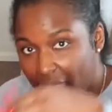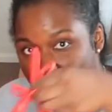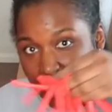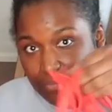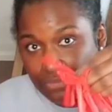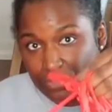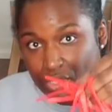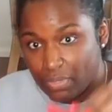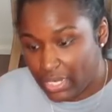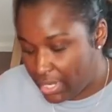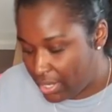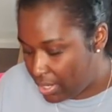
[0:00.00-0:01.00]
I have a few
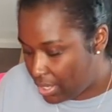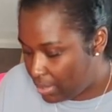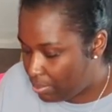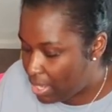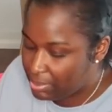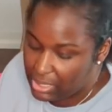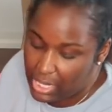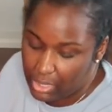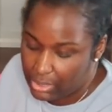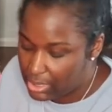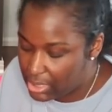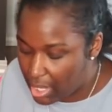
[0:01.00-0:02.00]
here. I'm probably not
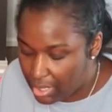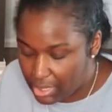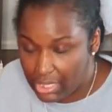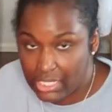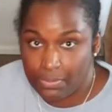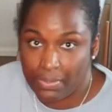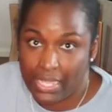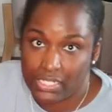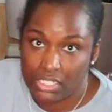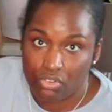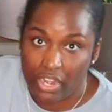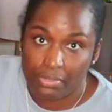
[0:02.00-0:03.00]
gonna need all of these, but I
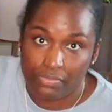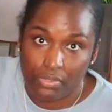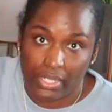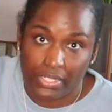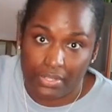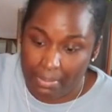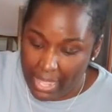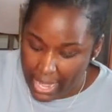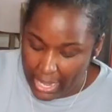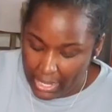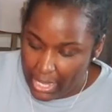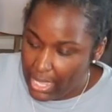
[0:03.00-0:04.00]
just grabbed a few out of the
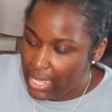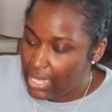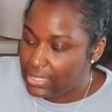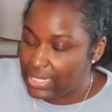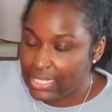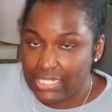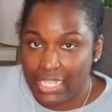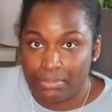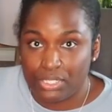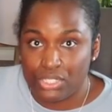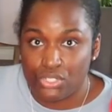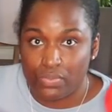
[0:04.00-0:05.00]
bag. Next thing I'm
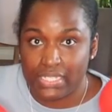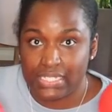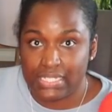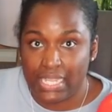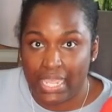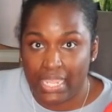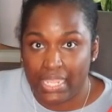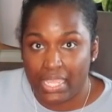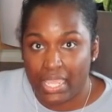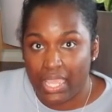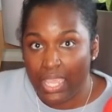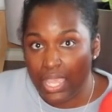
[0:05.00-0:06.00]
gonna do is
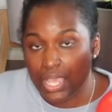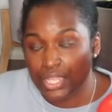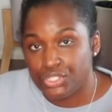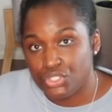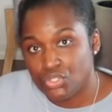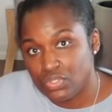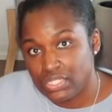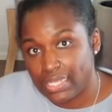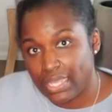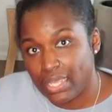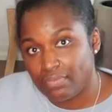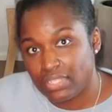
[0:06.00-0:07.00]
take a new
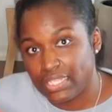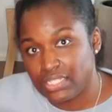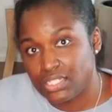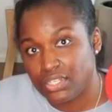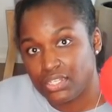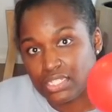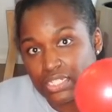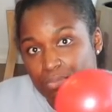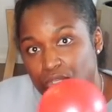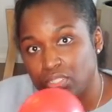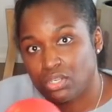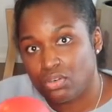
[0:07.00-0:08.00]
set of clusters and I'm
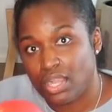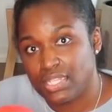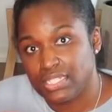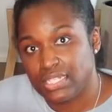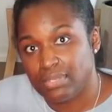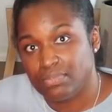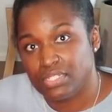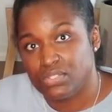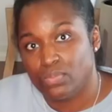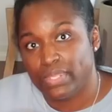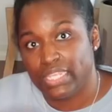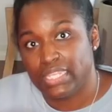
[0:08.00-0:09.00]
gonna cross it in
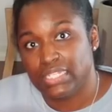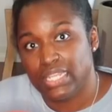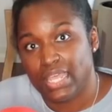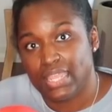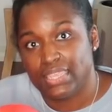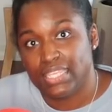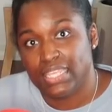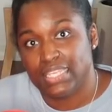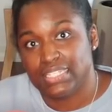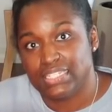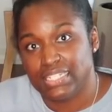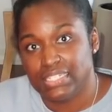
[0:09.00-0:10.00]
between the
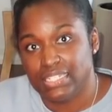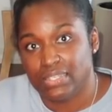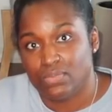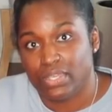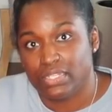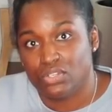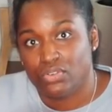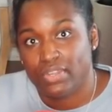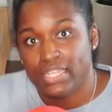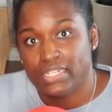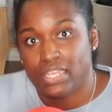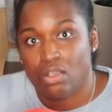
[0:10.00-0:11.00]
existing one,
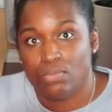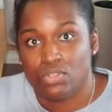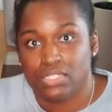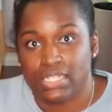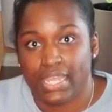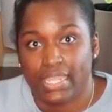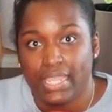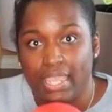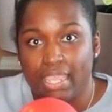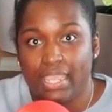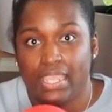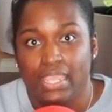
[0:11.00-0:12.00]
creating almost like
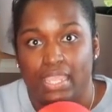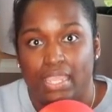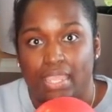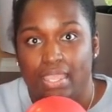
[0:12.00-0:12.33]
a